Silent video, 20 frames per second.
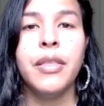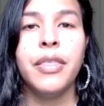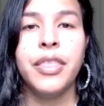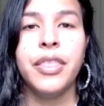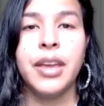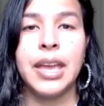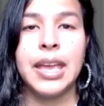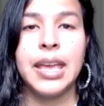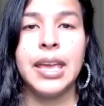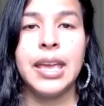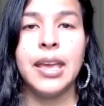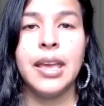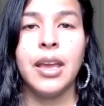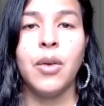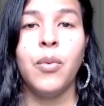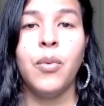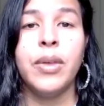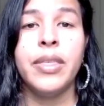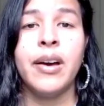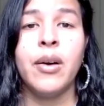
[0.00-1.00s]
the
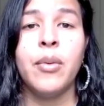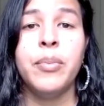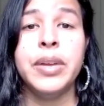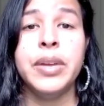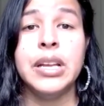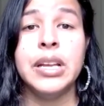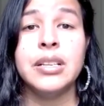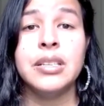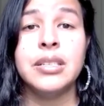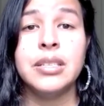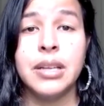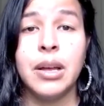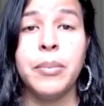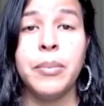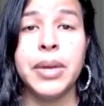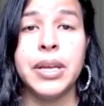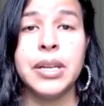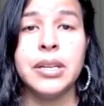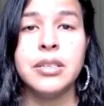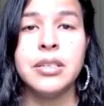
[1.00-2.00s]
king without being
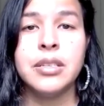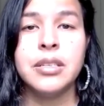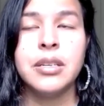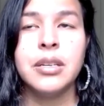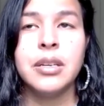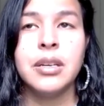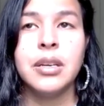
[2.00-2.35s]
summoned.